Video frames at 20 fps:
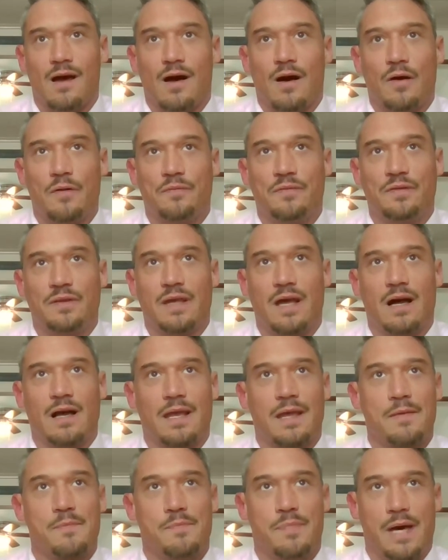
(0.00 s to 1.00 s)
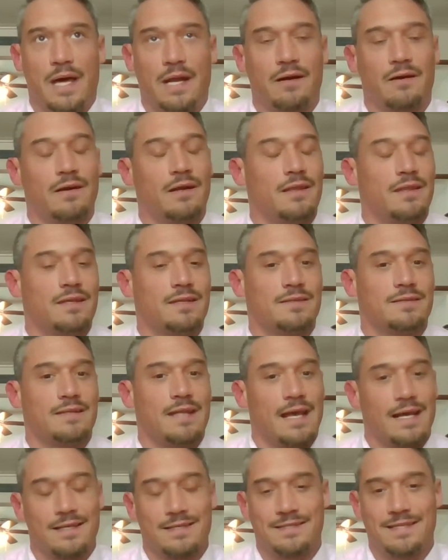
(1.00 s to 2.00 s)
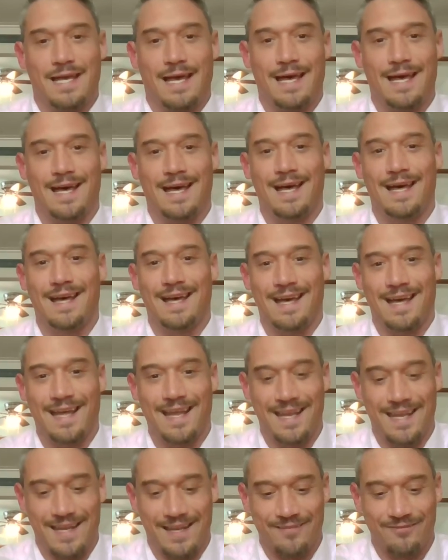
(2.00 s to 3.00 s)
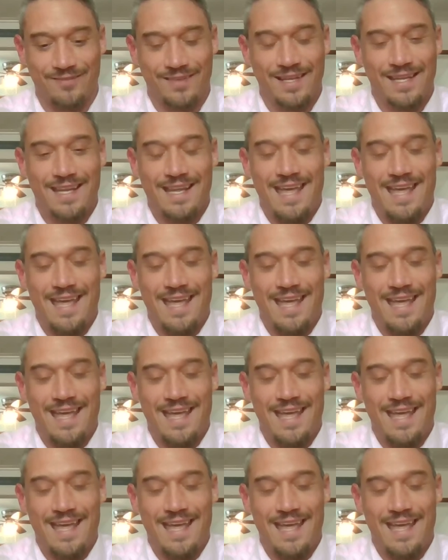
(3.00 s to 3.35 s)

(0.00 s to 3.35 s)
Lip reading: hopefully I'll get better at this next time.